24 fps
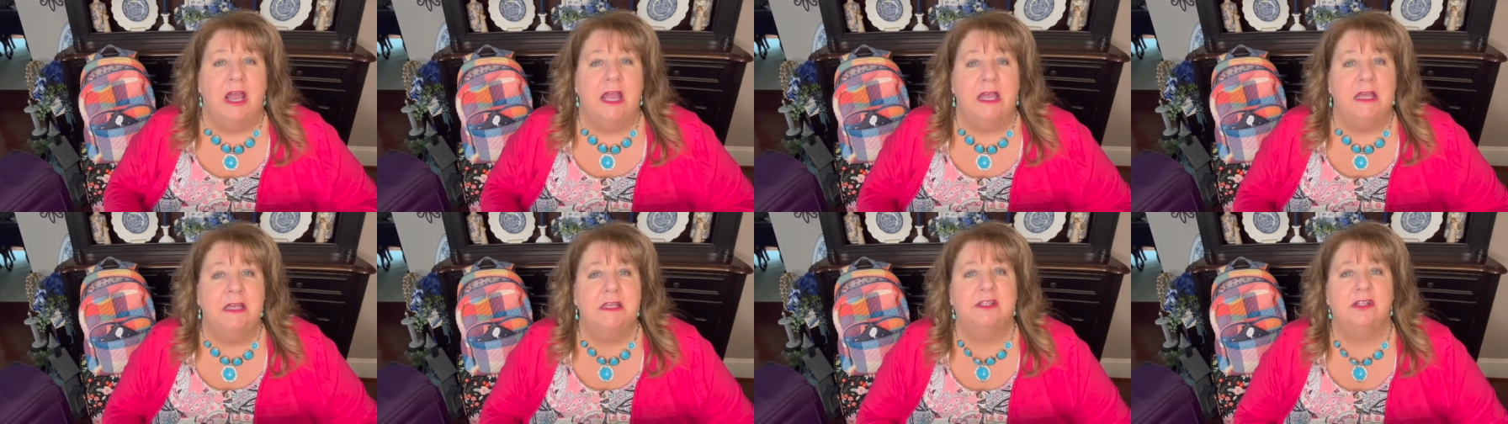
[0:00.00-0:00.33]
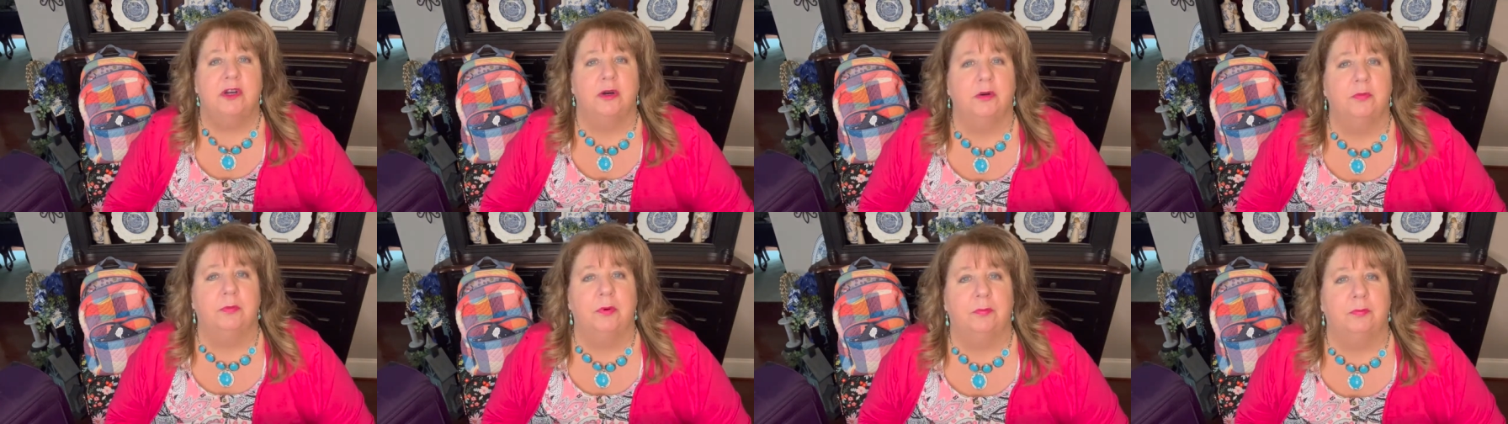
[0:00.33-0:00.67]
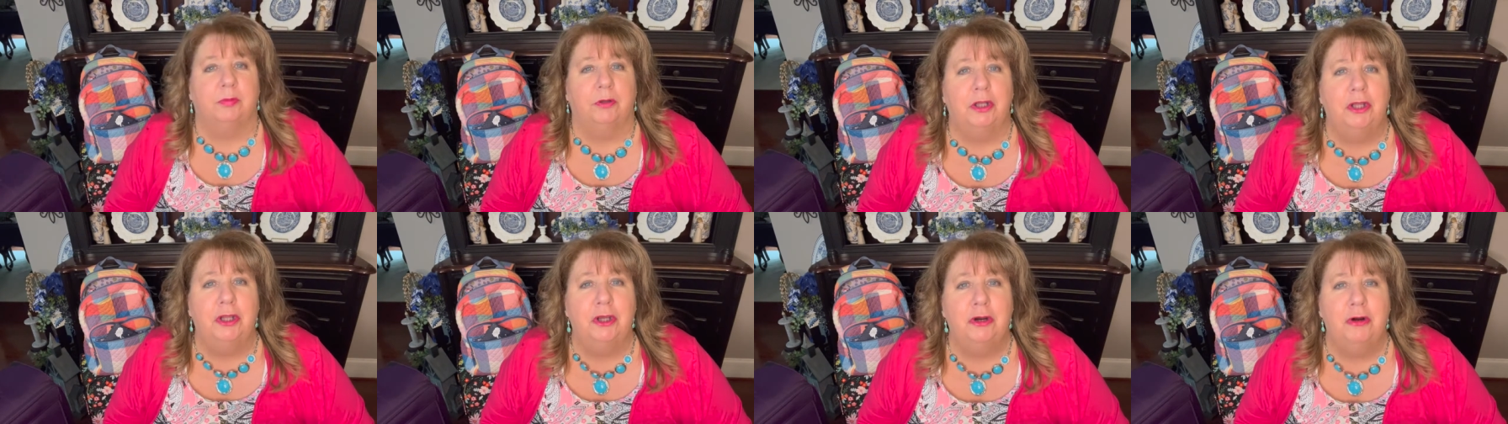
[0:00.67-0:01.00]
His are
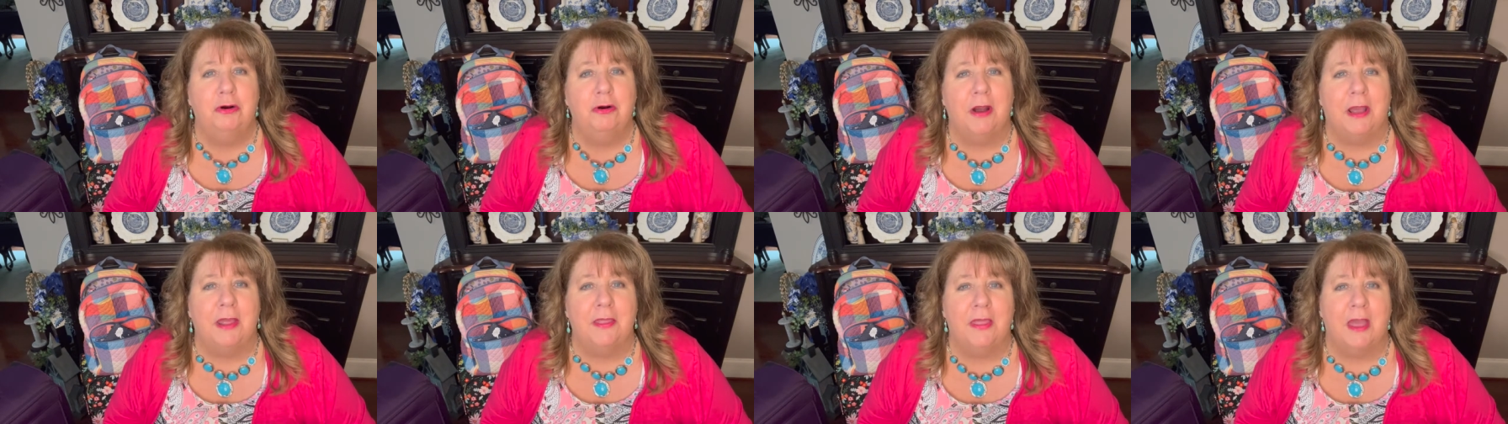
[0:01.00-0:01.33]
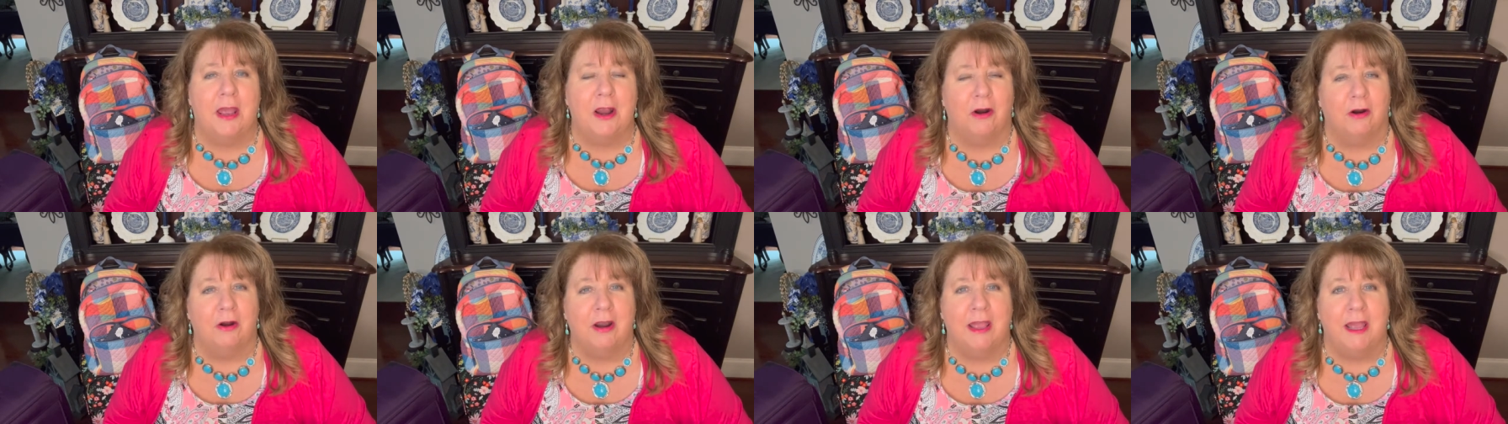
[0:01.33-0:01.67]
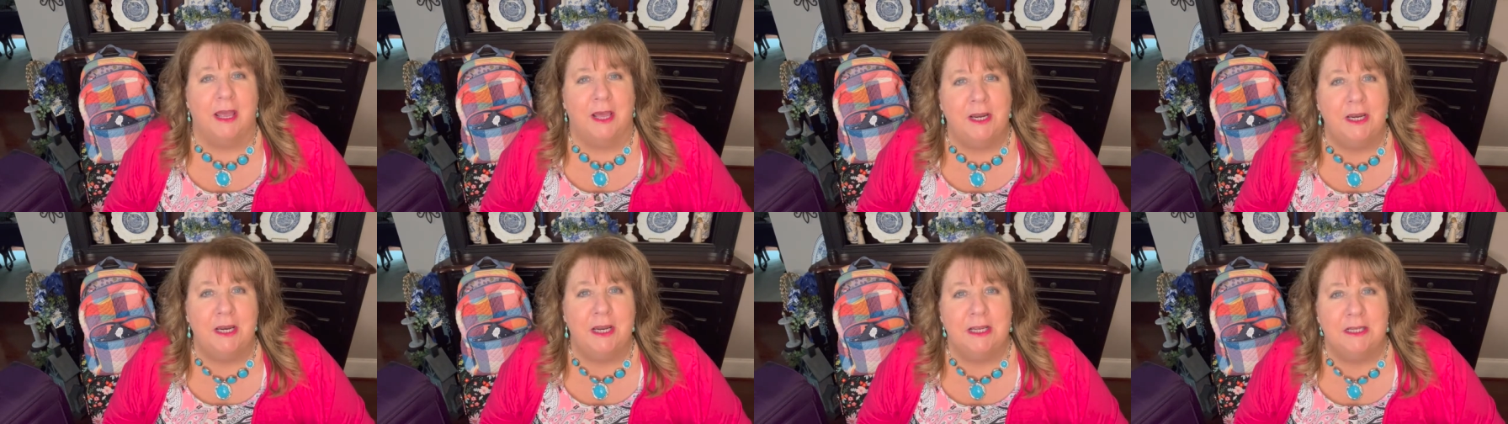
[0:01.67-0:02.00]
blue and they are
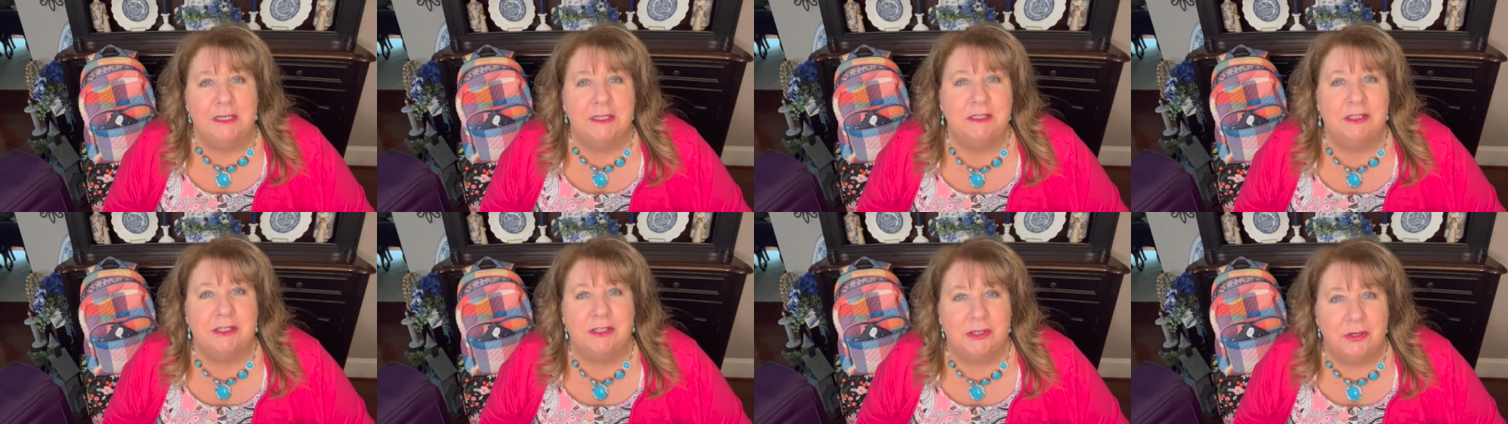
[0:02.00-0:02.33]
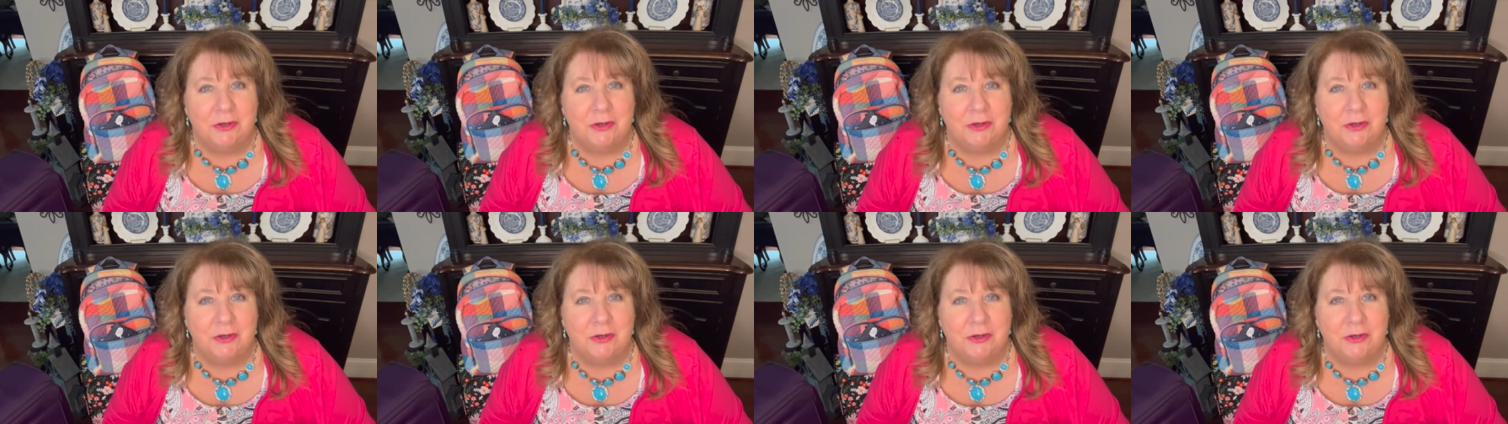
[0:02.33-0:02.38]
in his